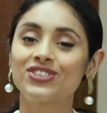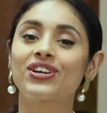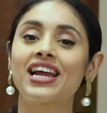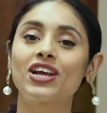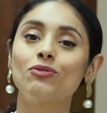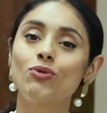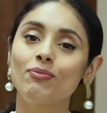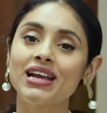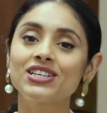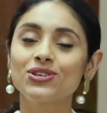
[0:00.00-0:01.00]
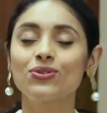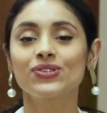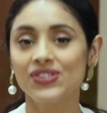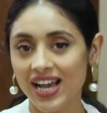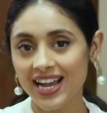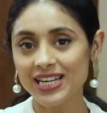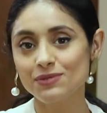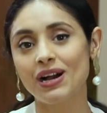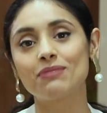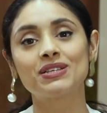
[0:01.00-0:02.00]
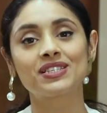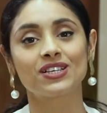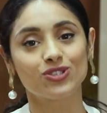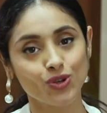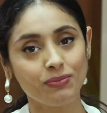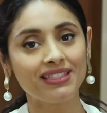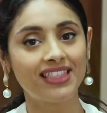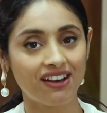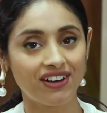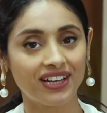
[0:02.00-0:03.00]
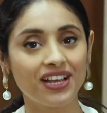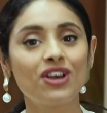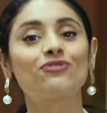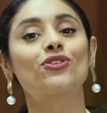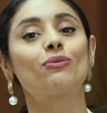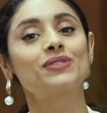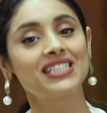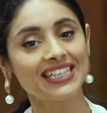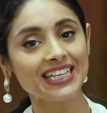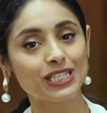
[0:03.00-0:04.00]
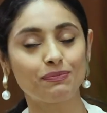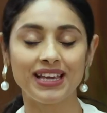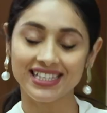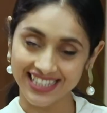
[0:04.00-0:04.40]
to get a memento signed by Mr. Sumit Dhawan from City Space